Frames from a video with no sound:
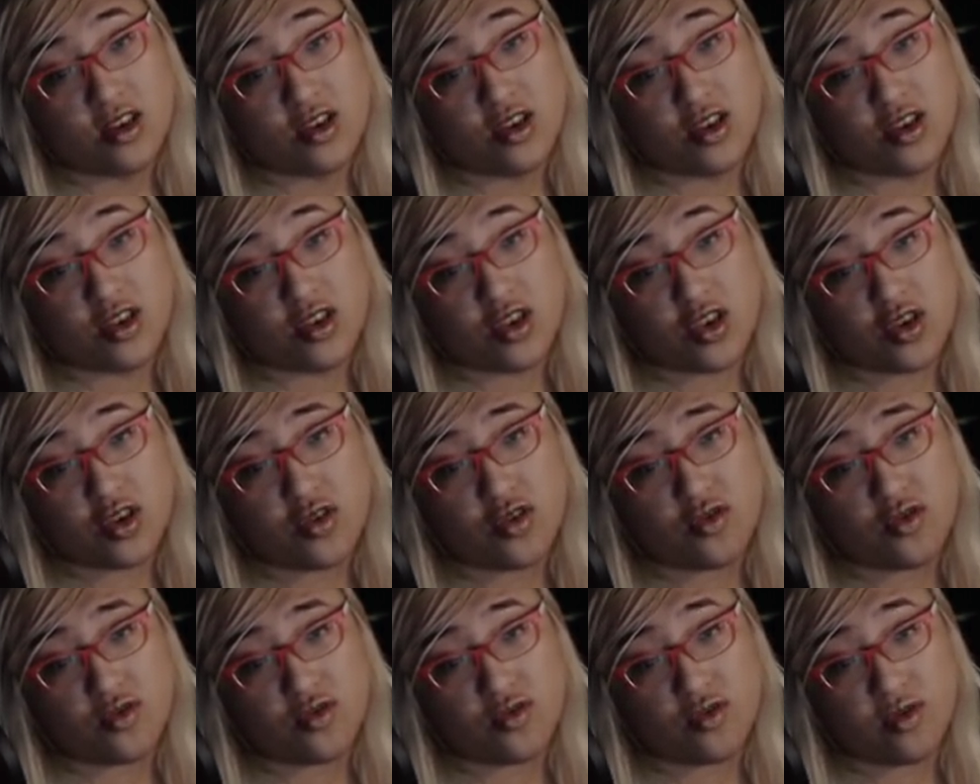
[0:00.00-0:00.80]

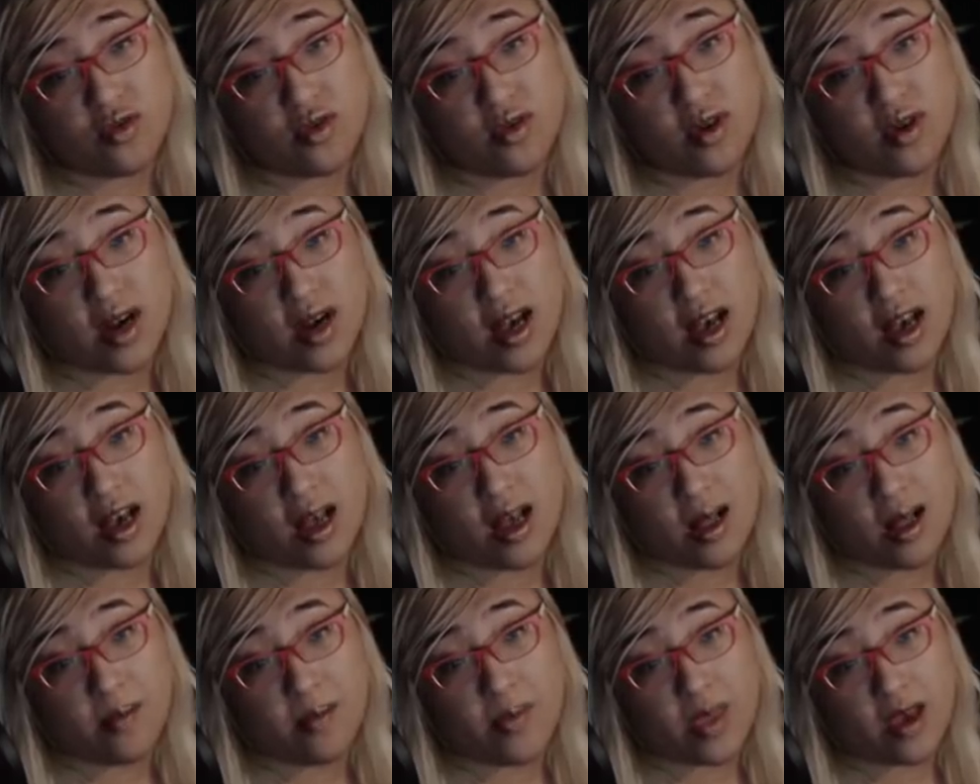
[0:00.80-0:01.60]
2
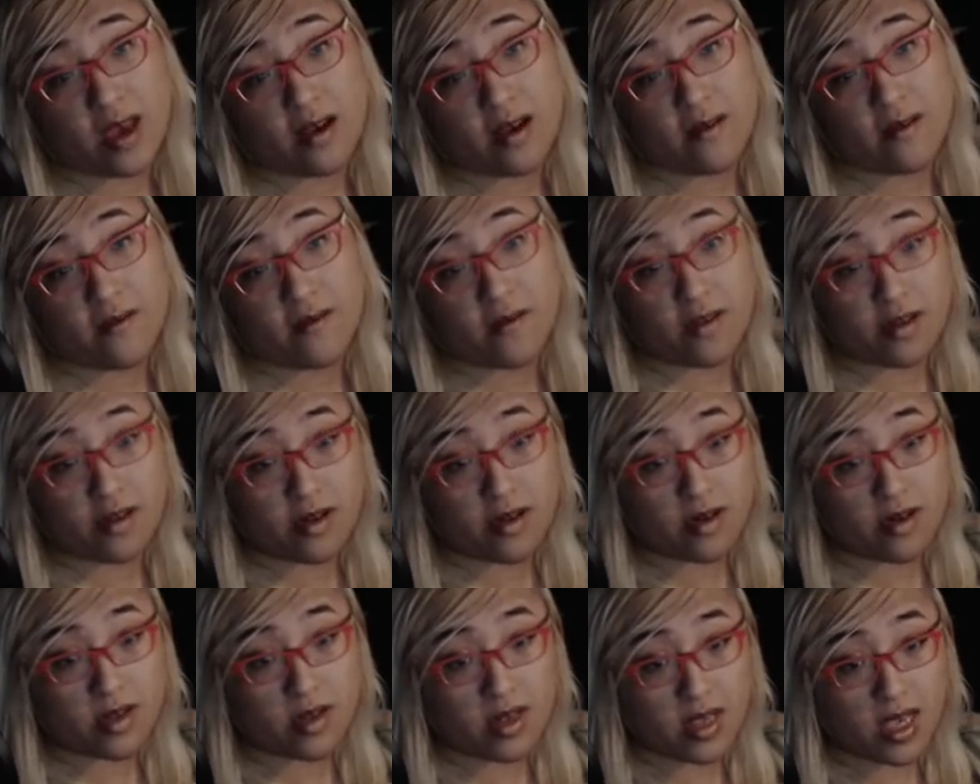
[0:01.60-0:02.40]
of
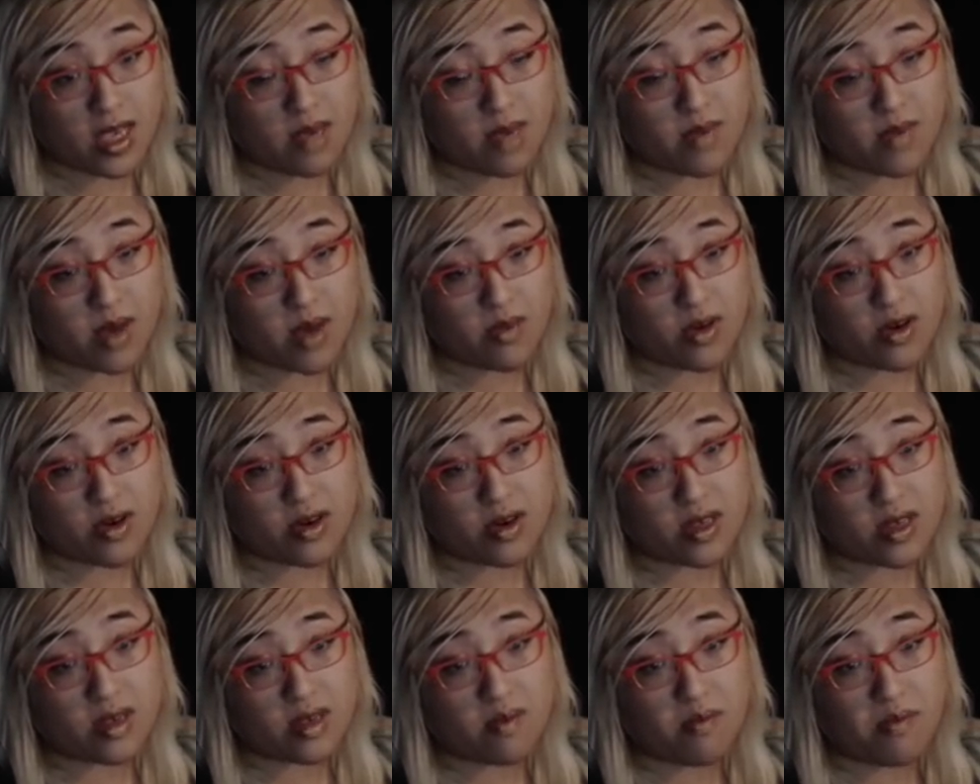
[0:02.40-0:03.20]
your team
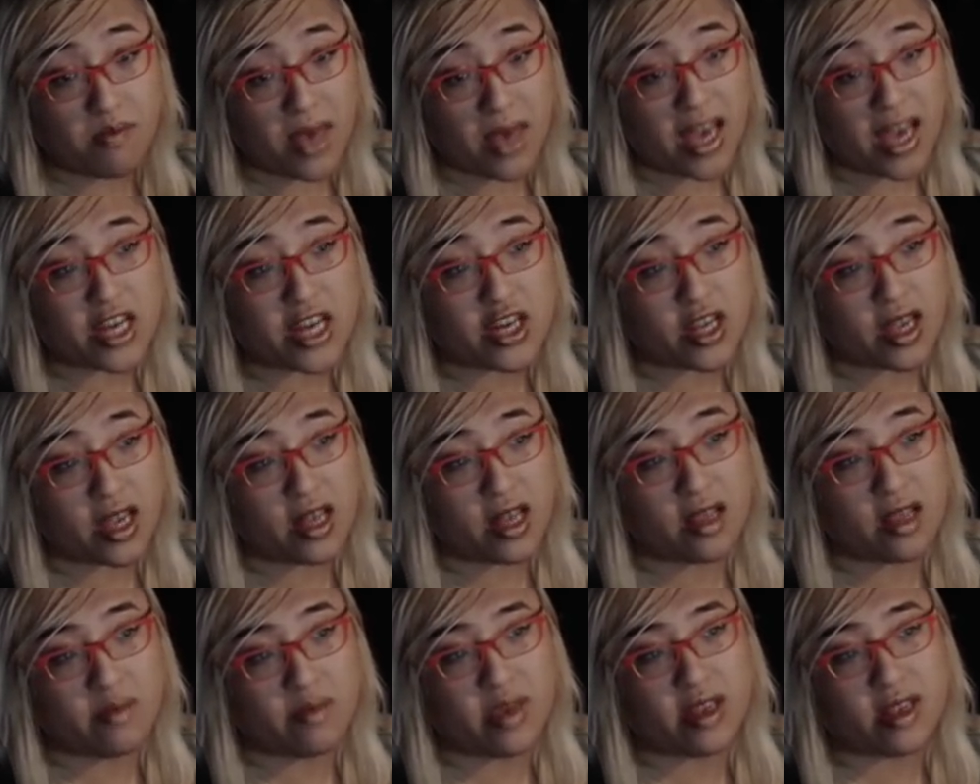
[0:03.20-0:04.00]
members matching
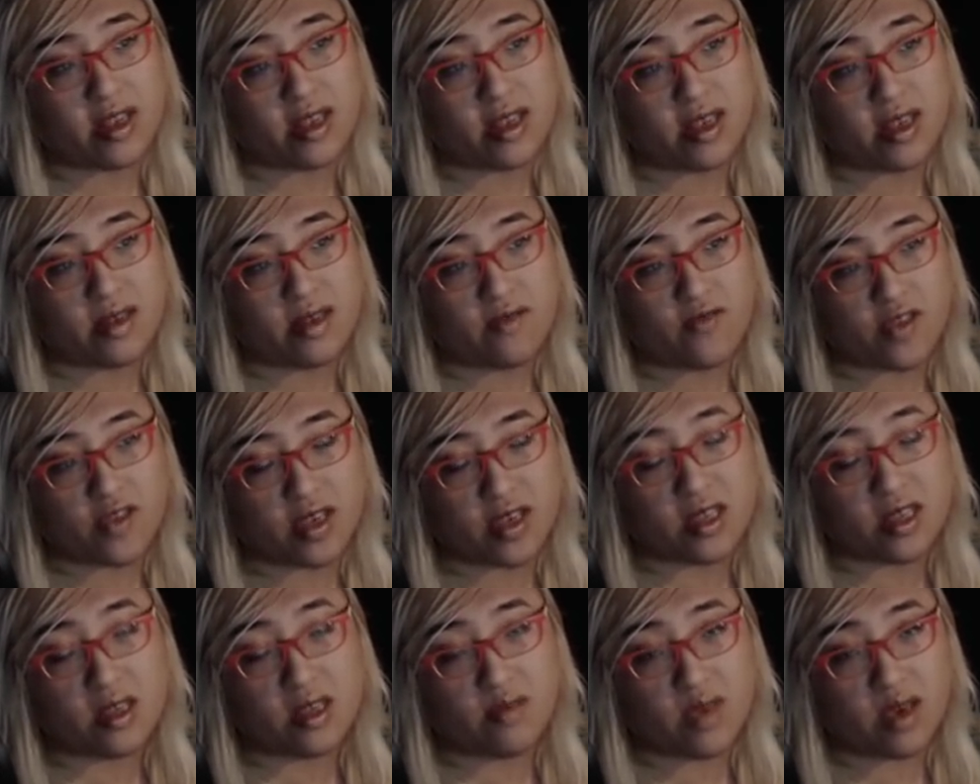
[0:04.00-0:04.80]
element for
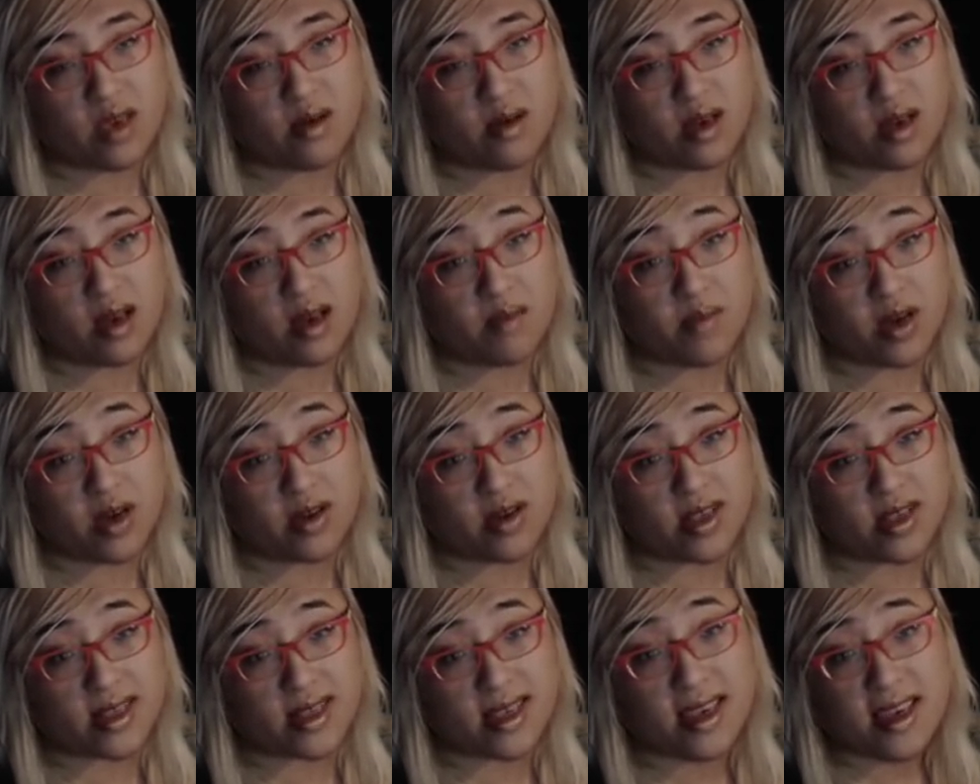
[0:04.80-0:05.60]
this to be a
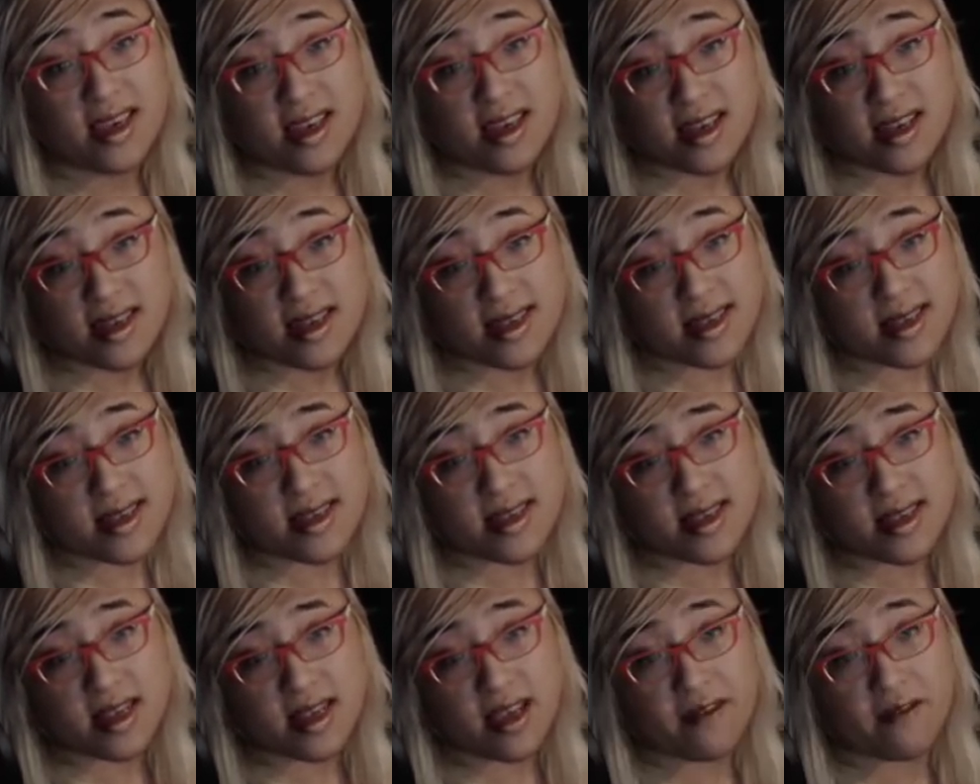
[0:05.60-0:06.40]
bonus, because this
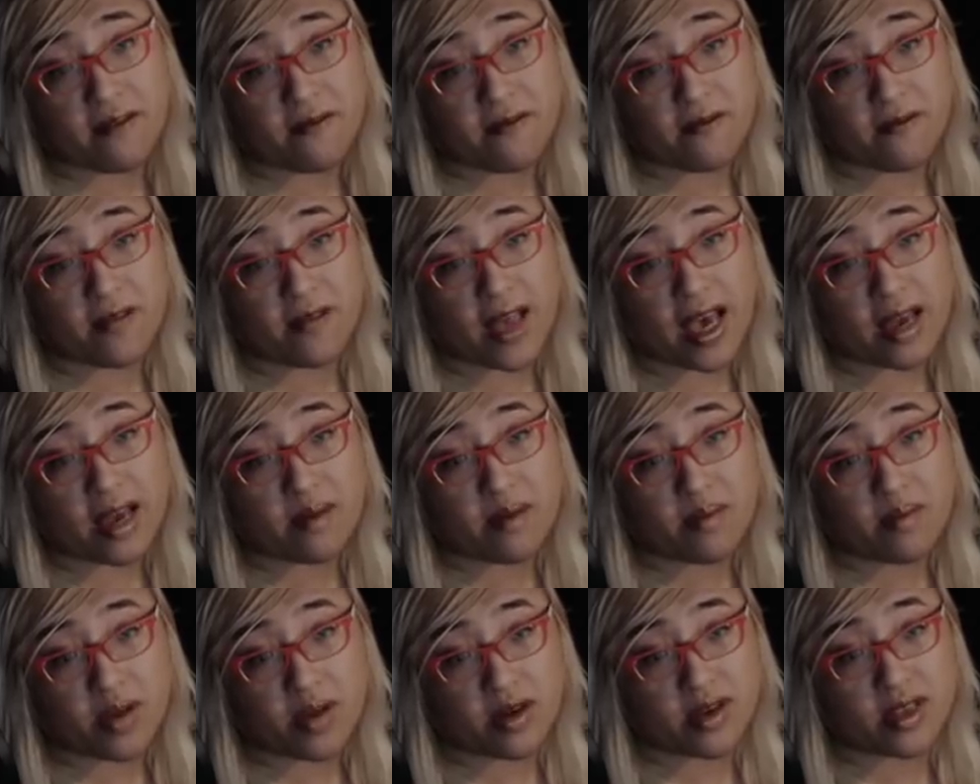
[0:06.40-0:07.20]
doesn't have a flat
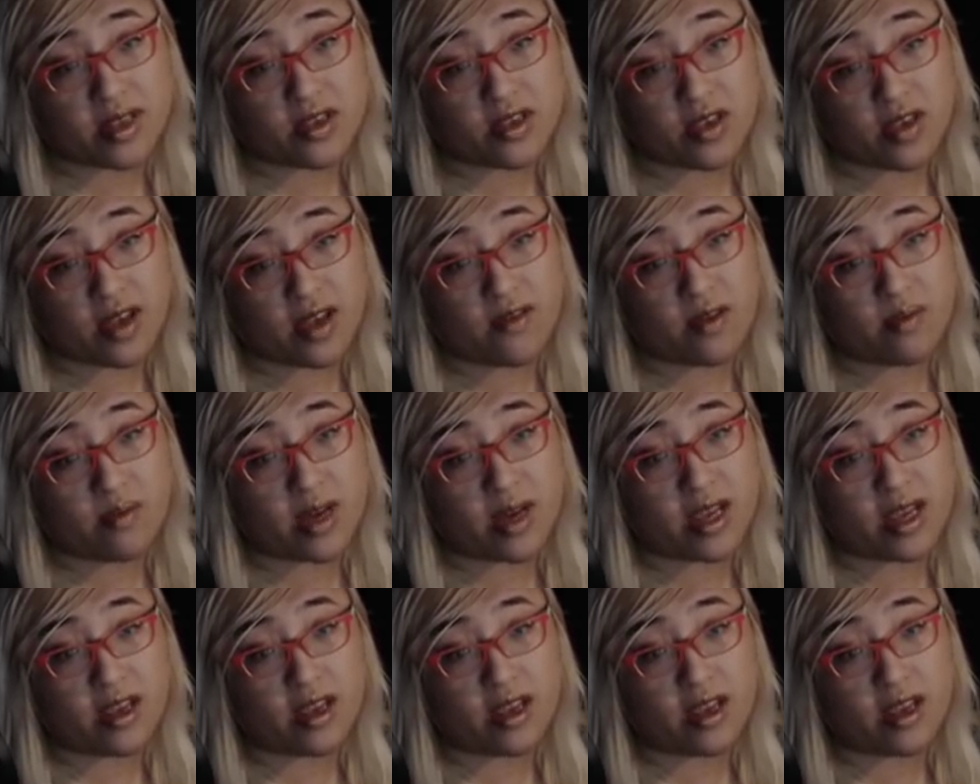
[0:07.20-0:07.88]
bonus to everybody.